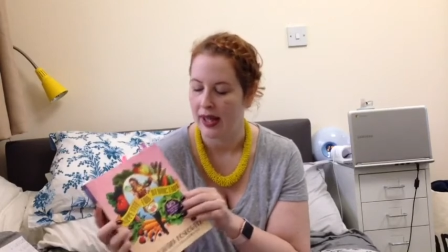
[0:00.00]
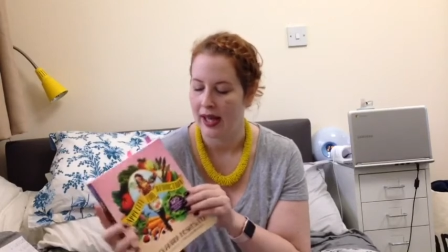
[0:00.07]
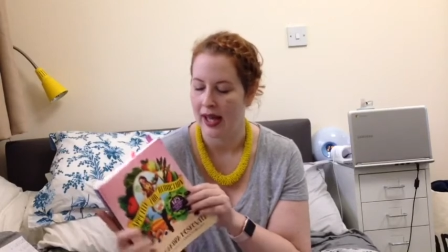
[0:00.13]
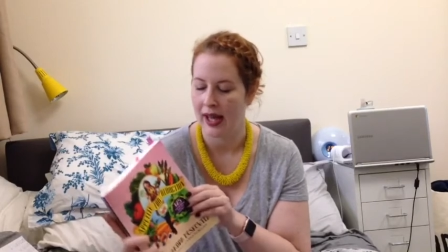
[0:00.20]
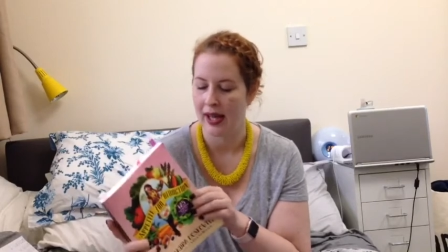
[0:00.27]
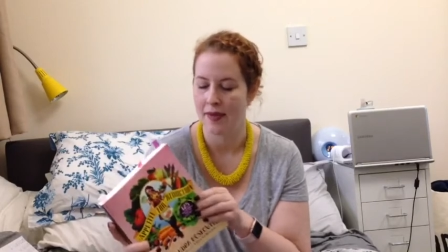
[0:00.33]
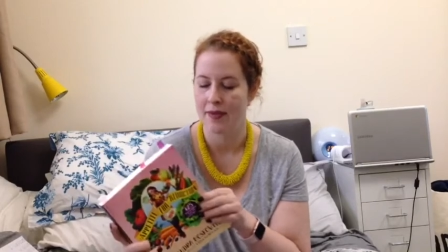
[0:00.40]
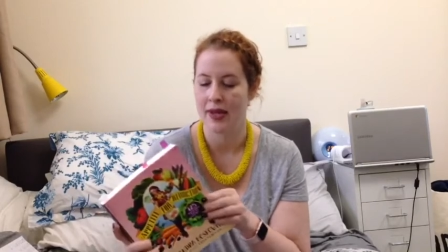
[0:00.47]

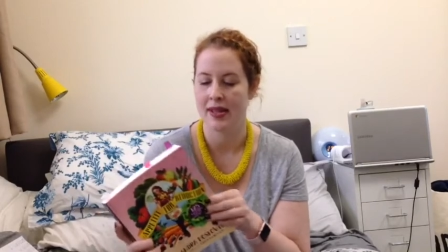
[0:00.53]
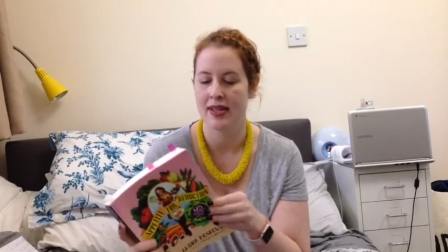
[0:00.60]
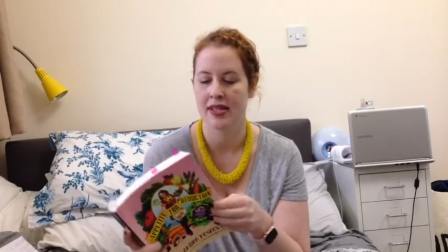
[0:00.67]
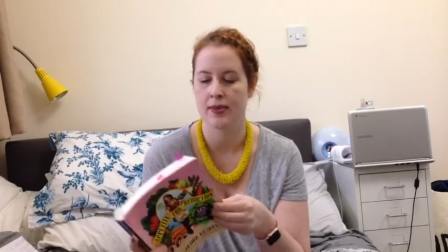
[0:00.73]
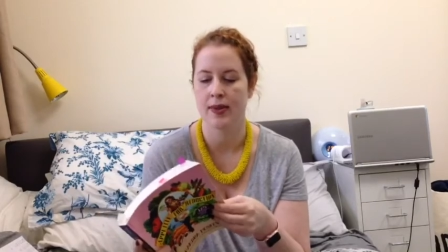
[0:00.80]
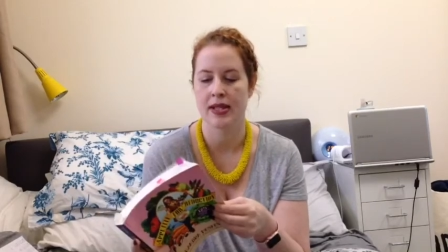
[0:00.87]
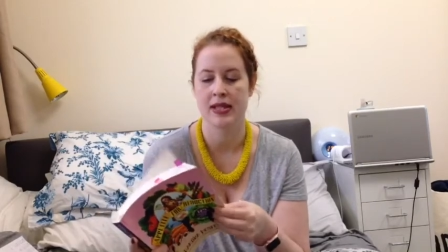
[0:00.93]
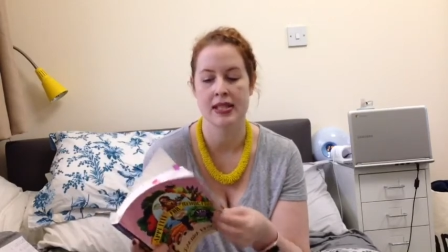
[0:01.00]
Um,
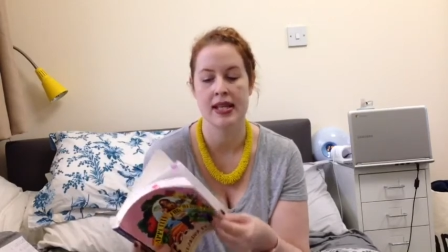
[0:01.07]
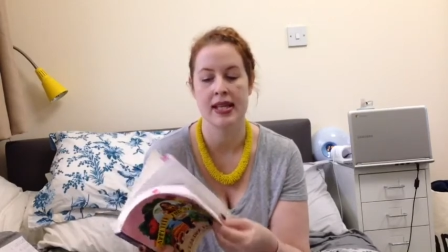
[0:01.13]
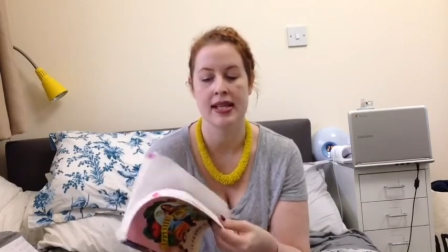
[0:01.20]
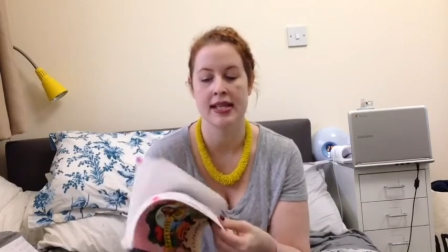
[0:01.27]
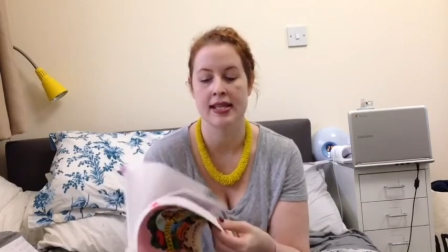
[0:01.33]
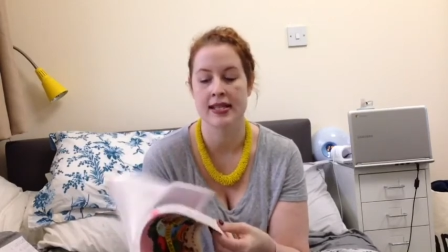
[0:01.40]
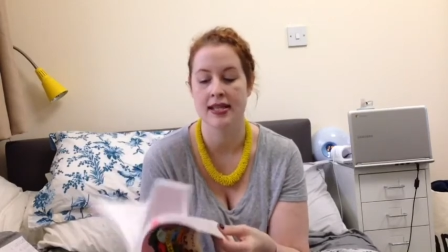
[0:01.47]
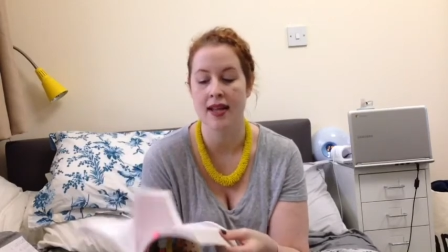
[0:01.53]
this one
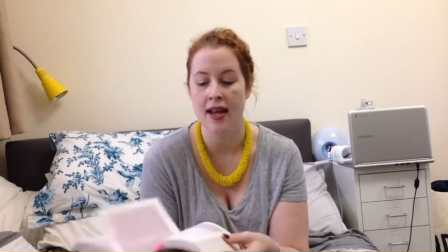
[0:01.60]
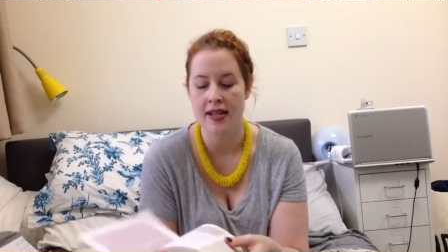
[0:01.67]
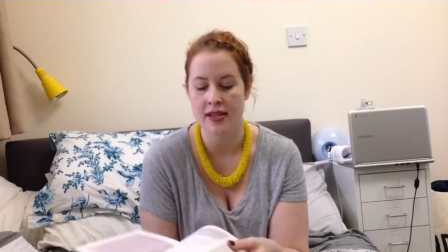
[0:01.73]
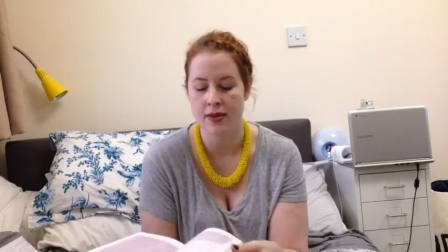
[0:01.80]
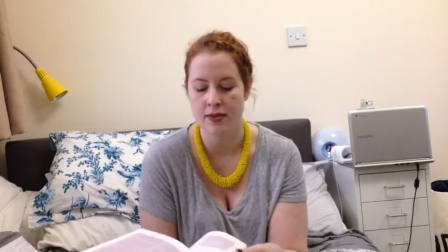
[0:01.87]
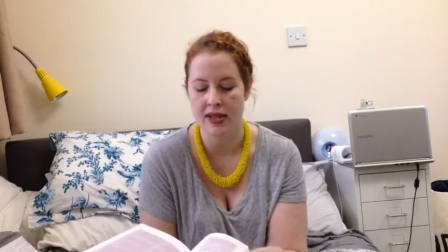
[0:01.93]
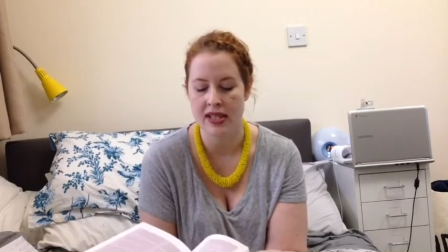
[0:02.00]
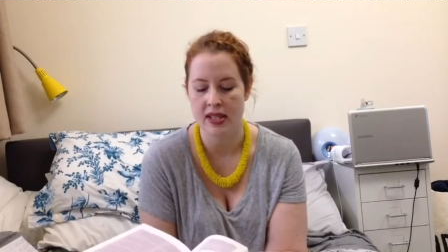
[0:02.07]
is
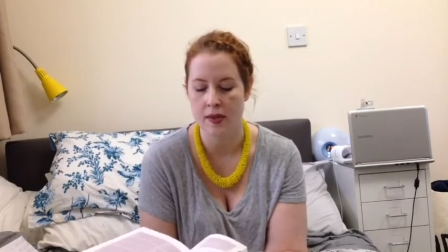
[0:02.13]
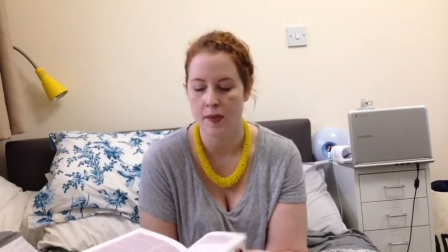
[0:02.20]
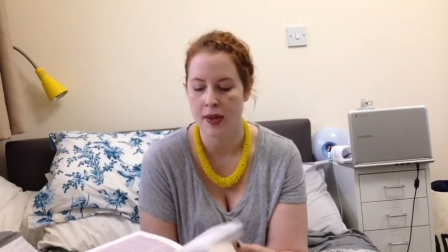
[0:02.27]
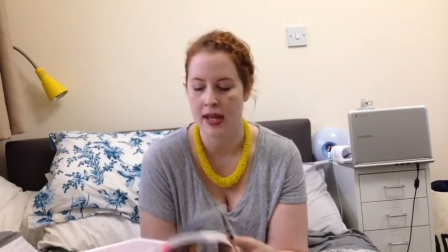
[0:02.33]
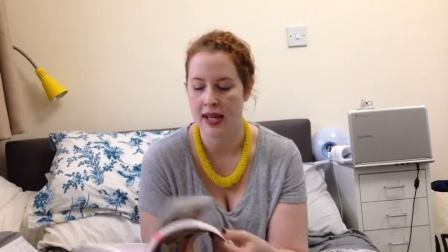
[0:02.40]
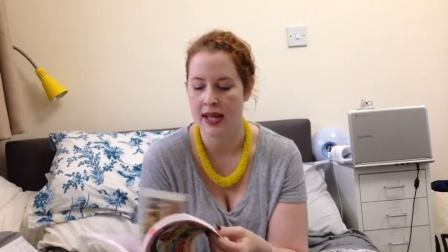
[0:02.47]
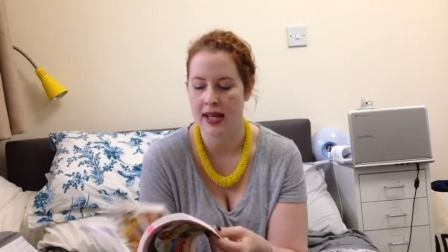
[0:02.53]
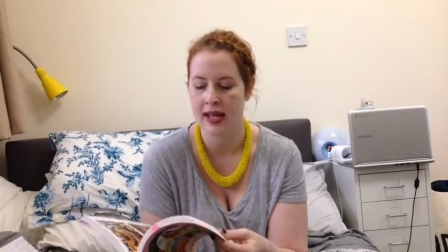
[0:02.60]
lighter
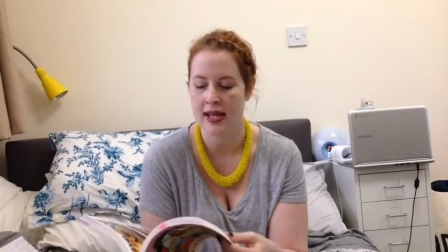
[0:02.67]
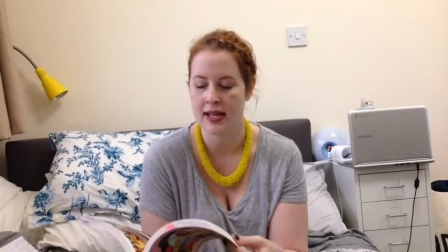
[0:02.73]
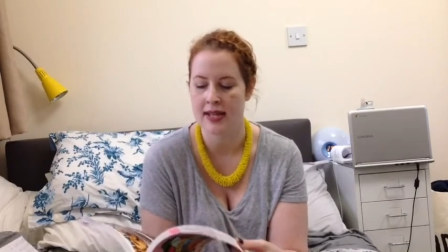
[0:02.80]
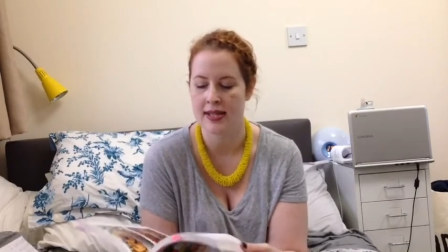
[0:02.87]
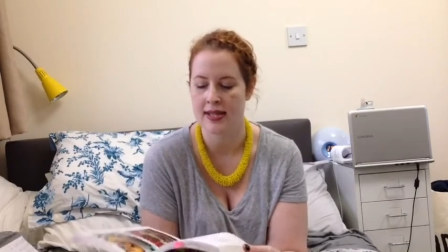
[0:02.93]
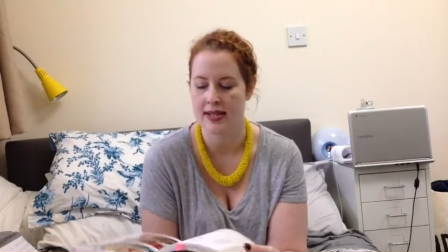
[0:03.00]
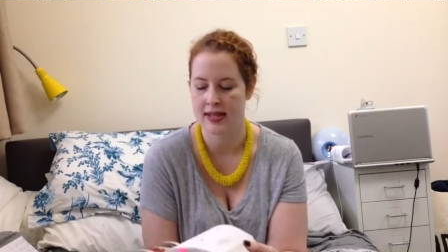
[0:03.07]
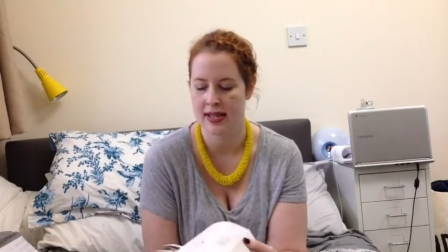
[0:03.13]

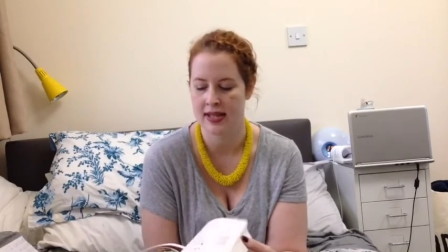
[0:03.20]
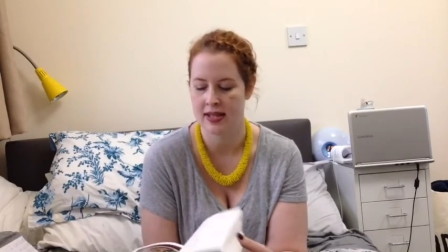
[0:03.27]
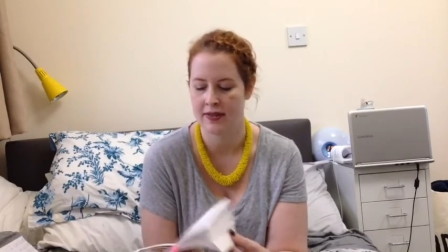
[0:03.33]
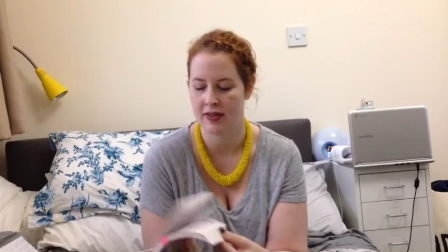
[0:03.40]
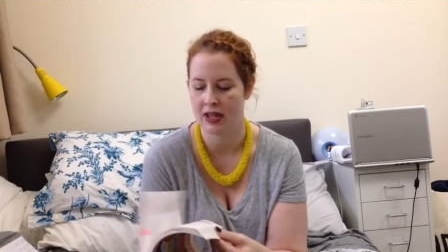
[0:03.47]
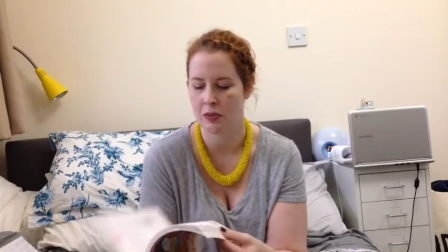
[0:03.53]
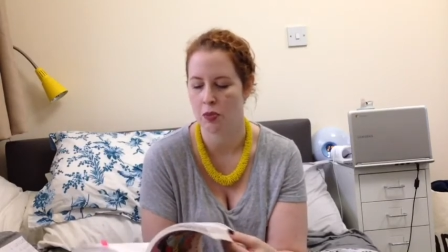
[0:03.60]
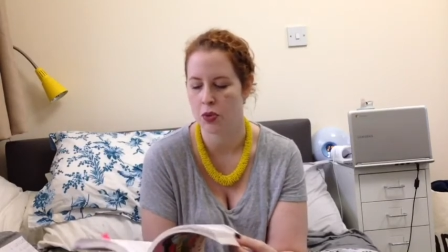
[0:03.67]
recipes. It's a
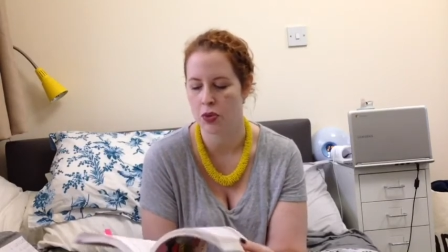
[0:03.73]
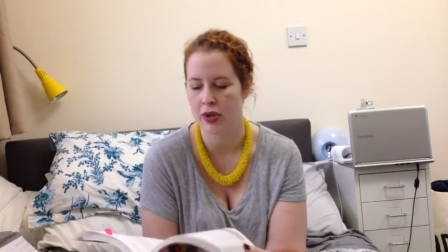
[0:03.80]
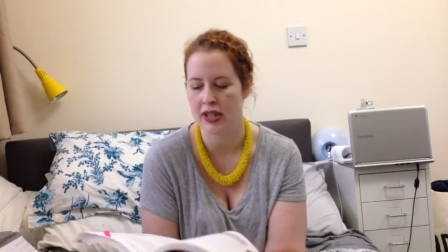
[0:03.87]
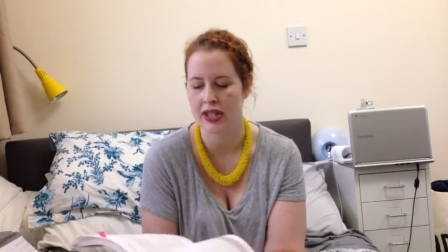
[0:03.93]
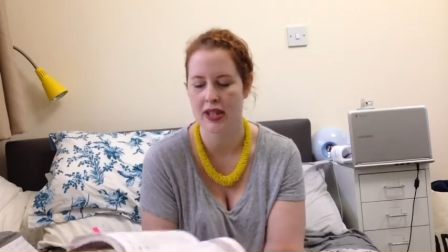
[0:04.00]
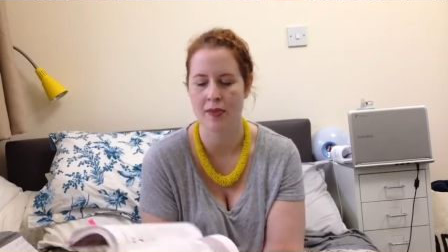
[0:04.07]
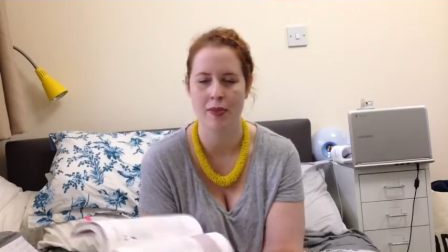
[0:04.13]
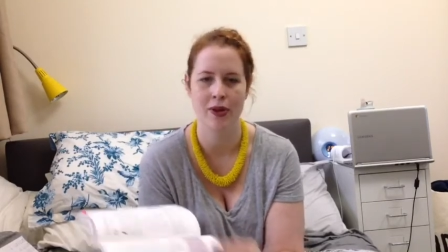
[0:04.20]
very
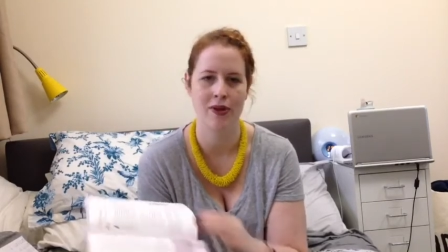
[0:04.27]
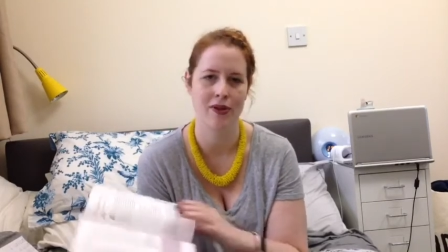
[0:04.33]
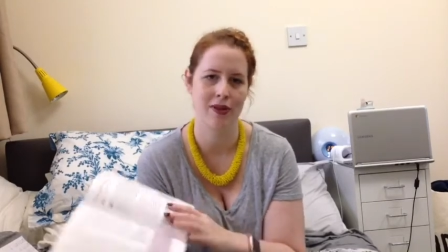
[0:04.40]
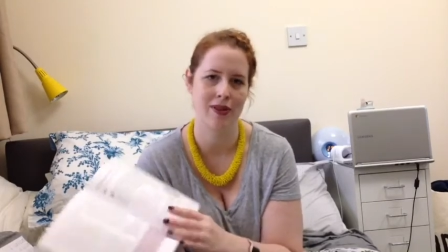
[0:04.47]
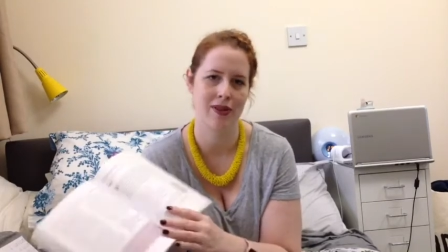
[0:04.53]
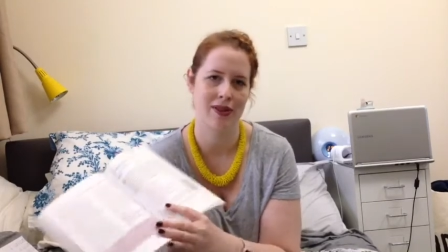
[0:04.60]
pretty book.